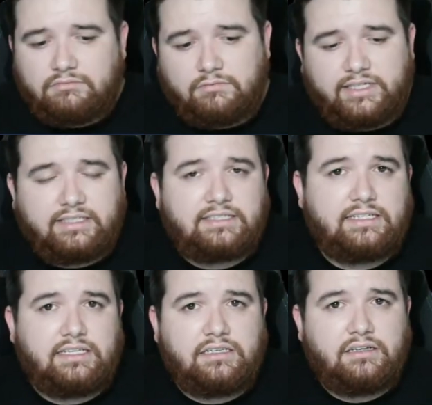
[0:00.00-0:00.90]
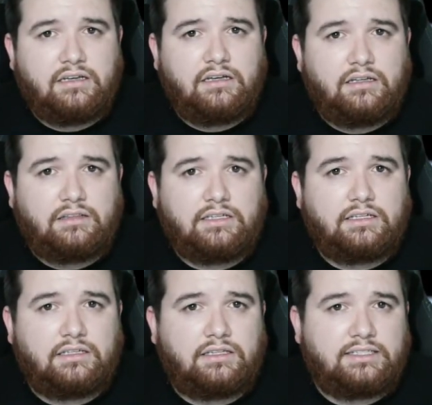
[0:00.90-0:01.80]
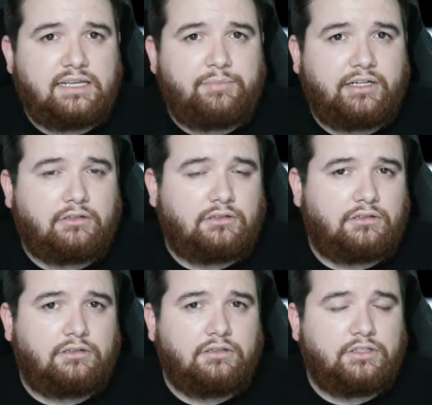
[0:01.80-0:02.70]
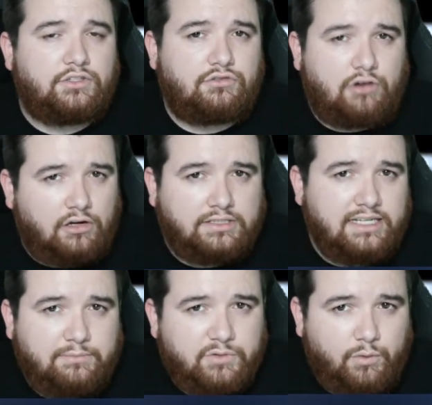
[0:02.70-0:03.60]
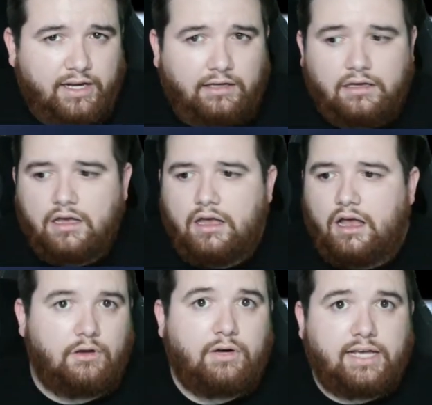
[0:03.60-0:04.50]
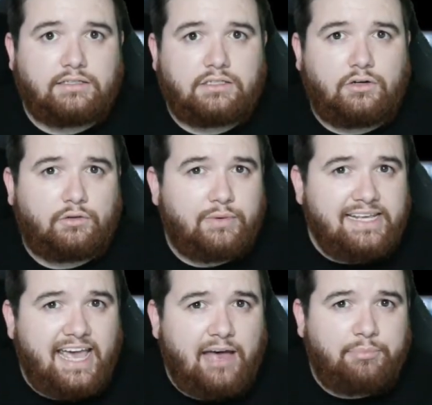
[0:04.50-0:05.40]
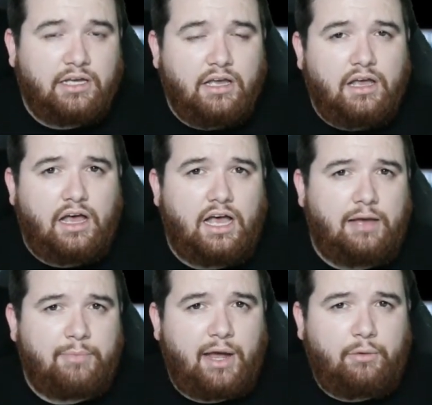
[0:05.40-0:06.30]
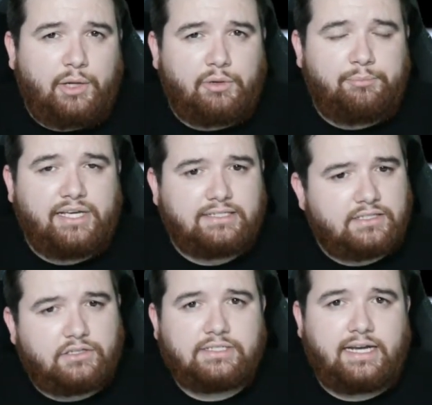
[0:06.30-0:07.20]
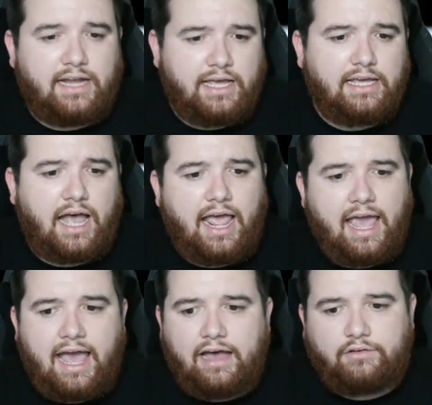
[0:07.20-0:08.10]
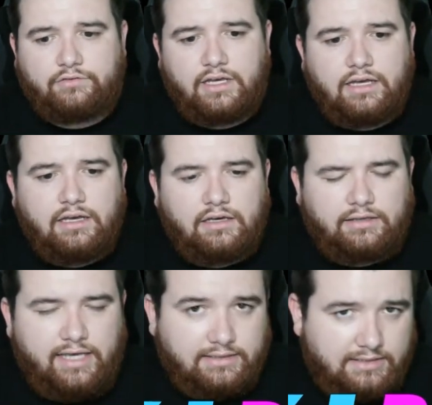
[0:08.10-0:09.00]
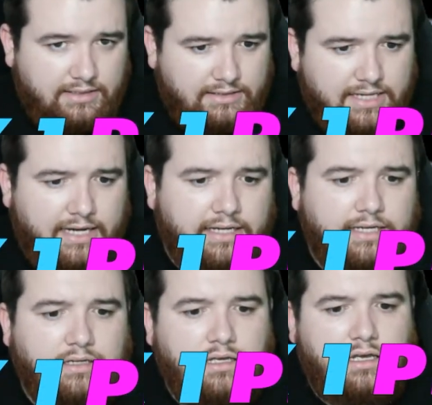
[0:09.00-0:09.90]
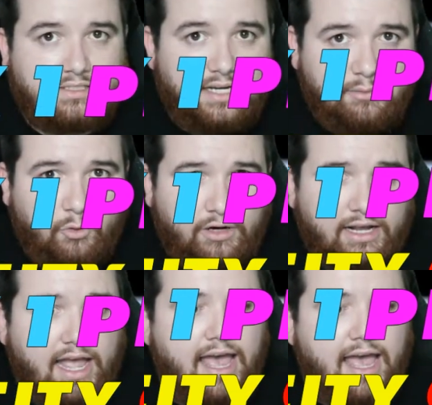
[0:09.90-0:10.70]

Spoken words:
we could see the typical strong teams winning. Okay, so to recap, My week 1 picks, Thursday night, I have Kansas City taking it. Sunday morning, I